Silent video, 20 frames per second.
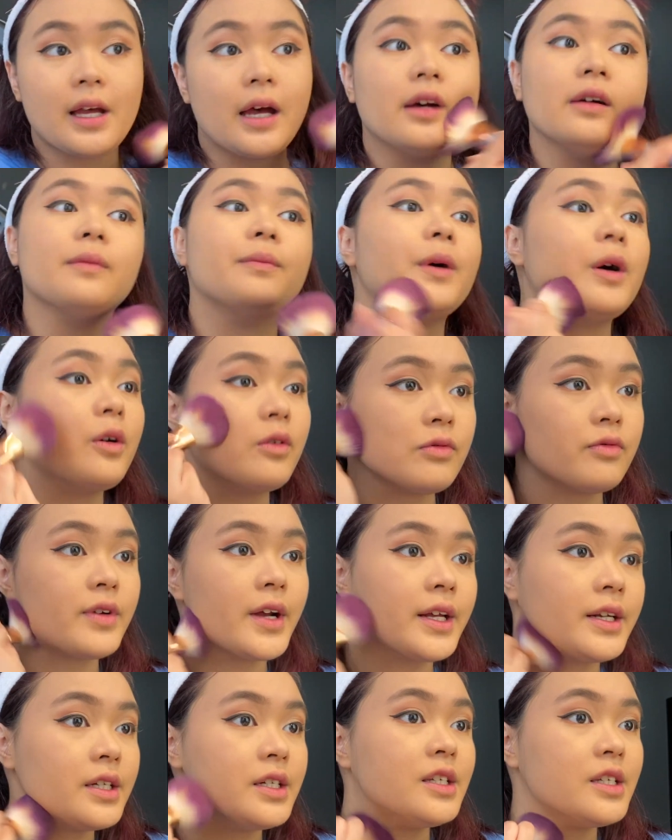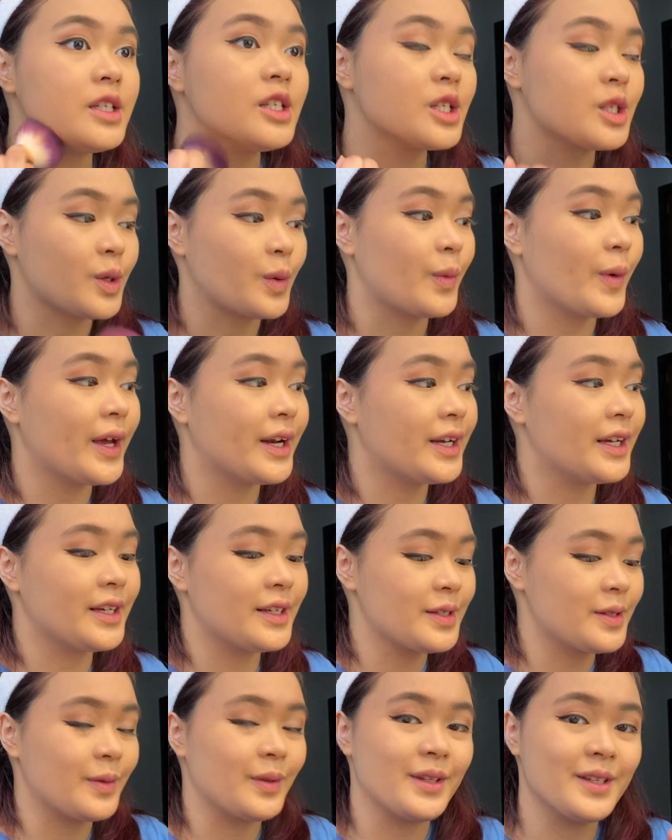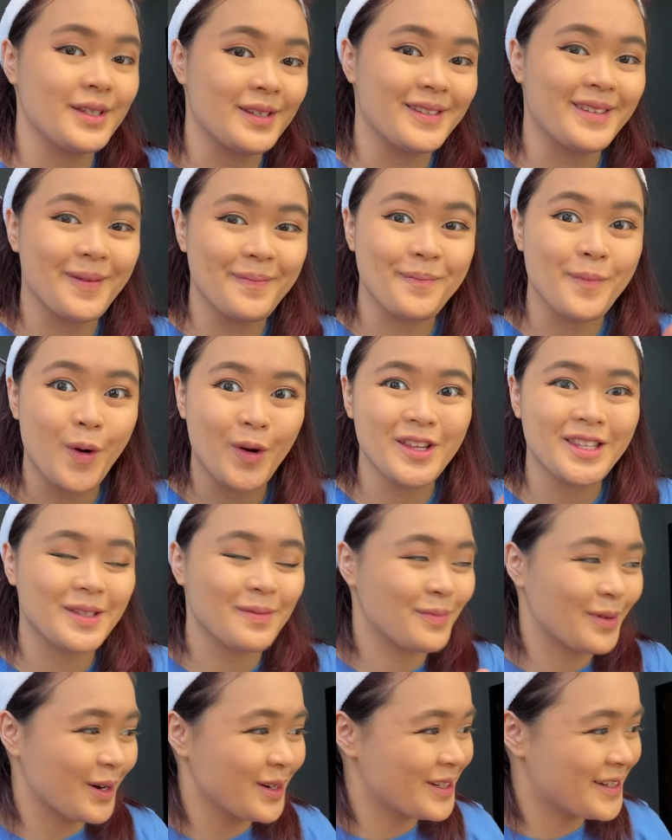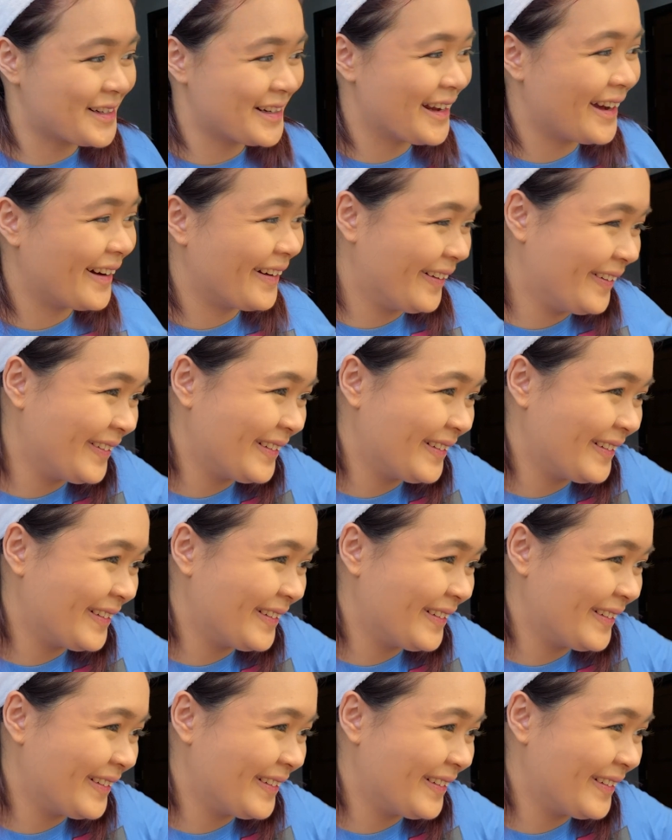I'm already sweating, so this is a moist brush now.